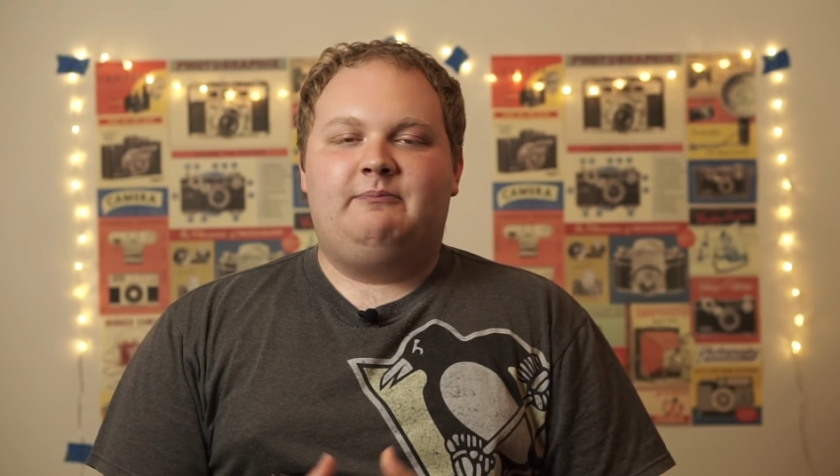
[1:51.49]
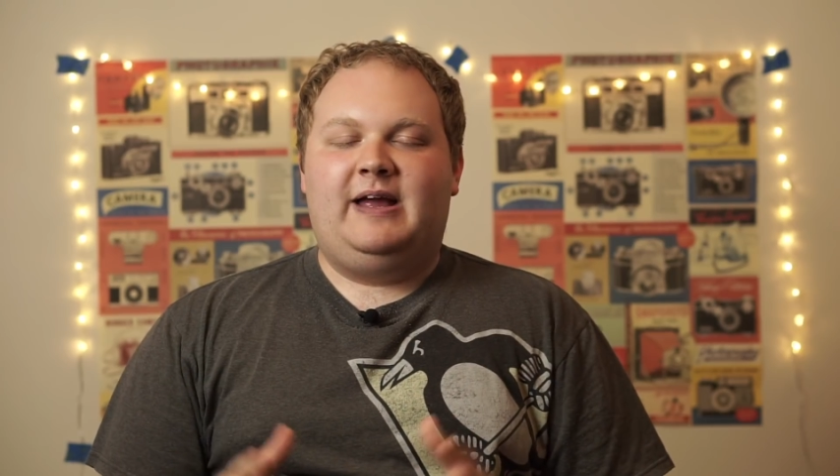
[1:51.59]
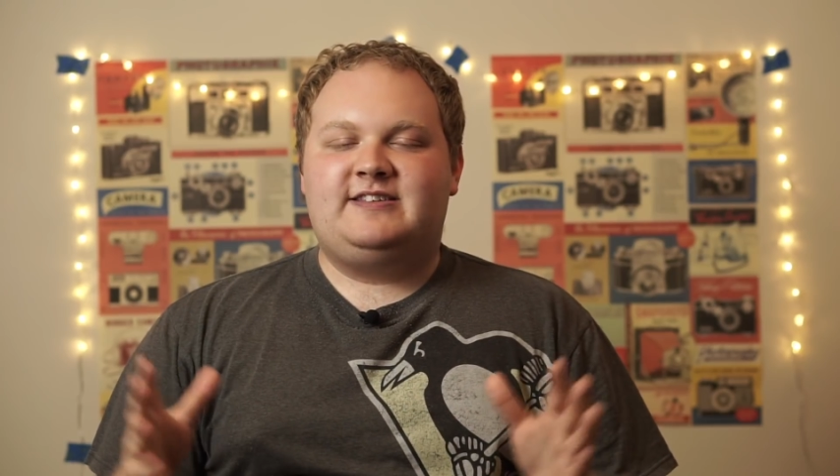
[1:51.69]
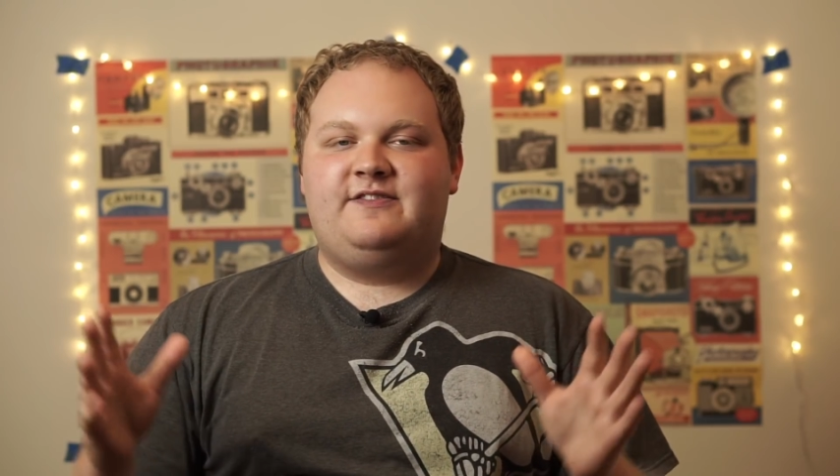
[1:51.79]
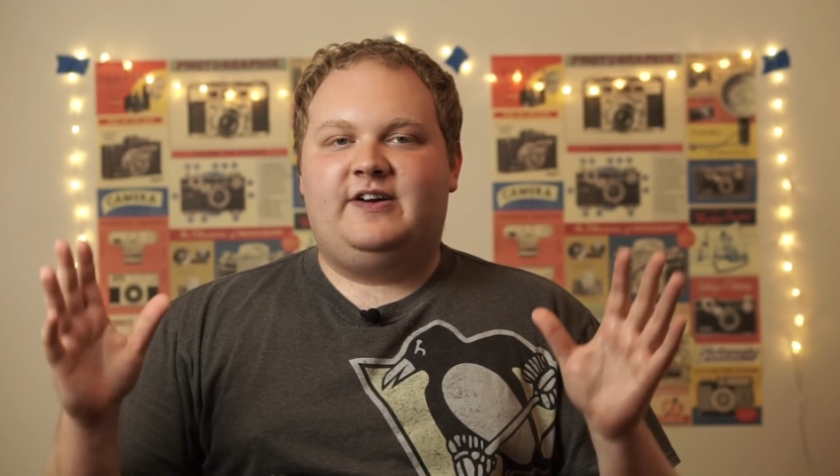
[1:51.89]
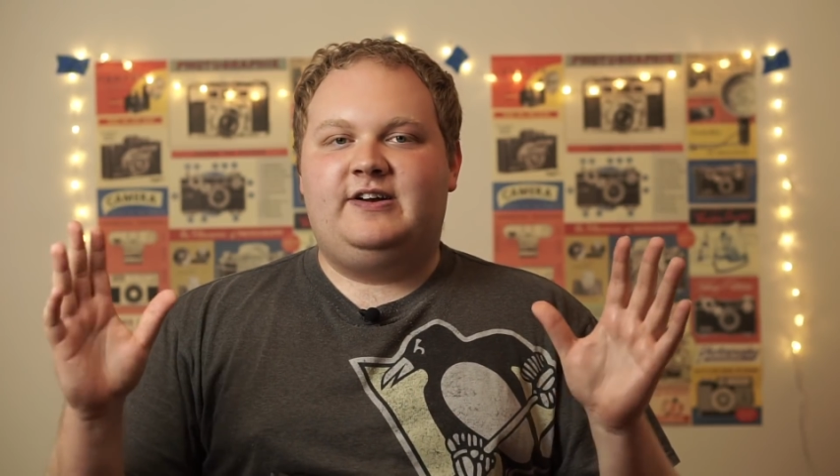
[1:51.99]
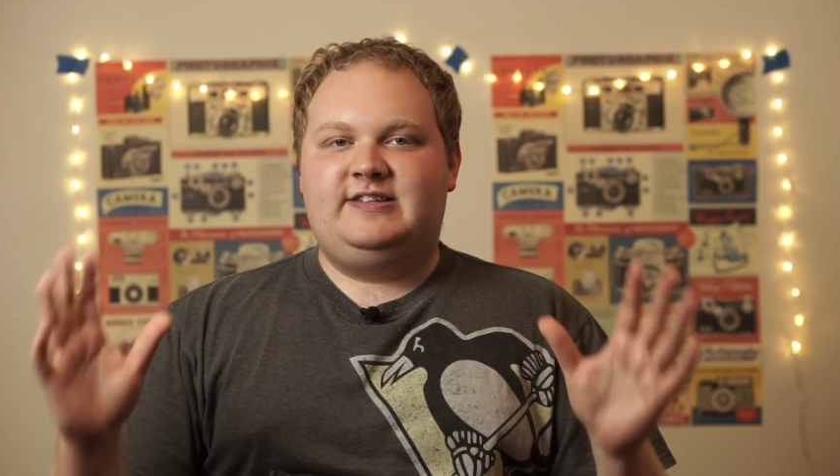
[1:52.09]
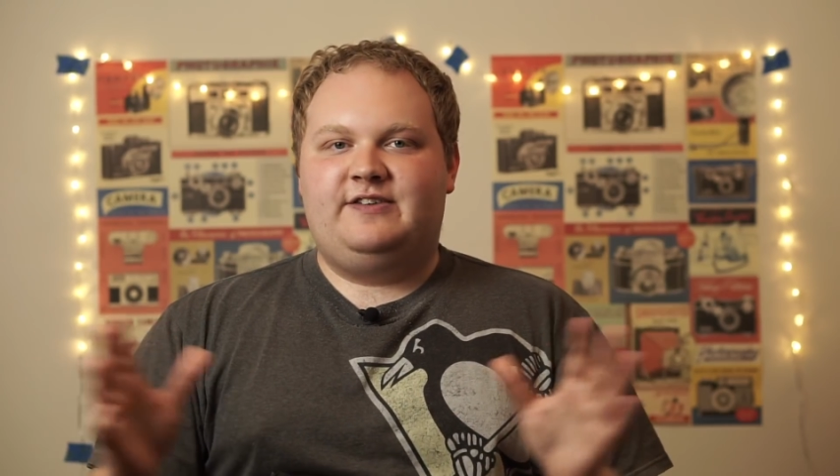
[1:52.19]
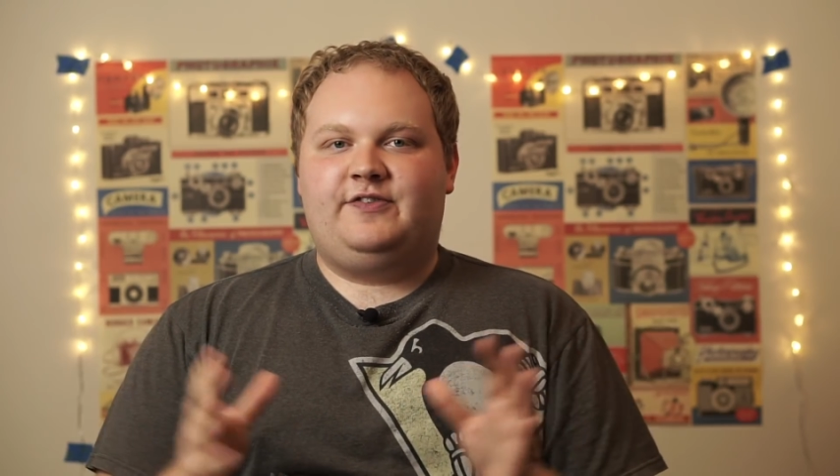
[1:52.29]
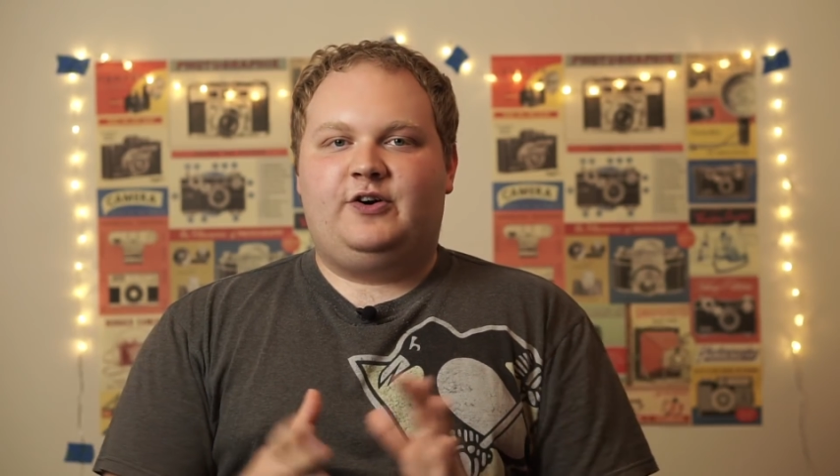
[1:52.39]
makes it very
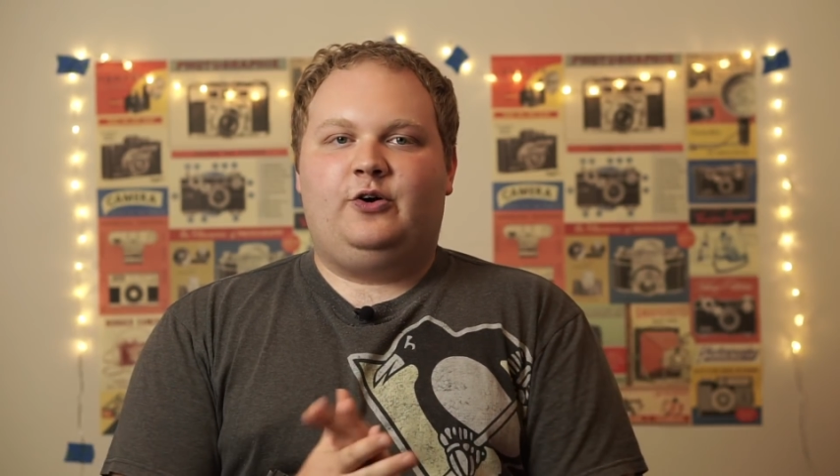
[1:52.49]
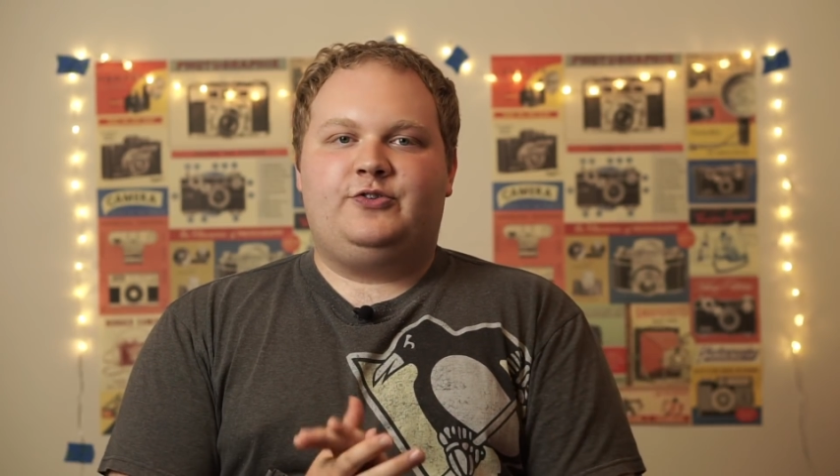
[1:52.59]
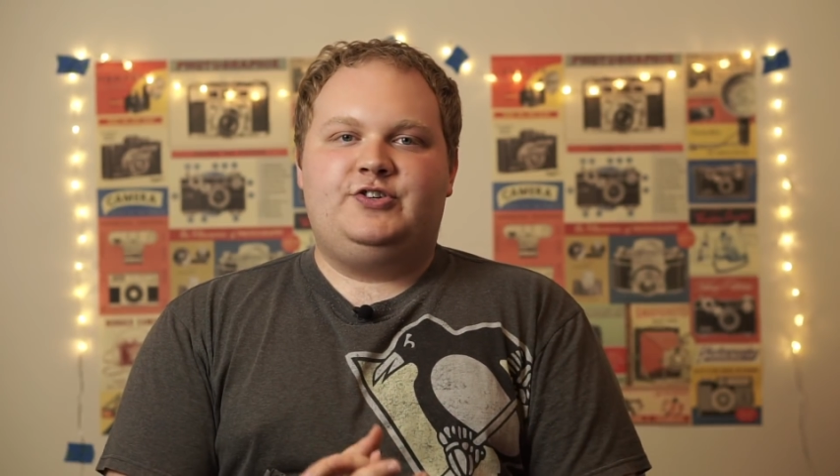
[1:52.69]
difficult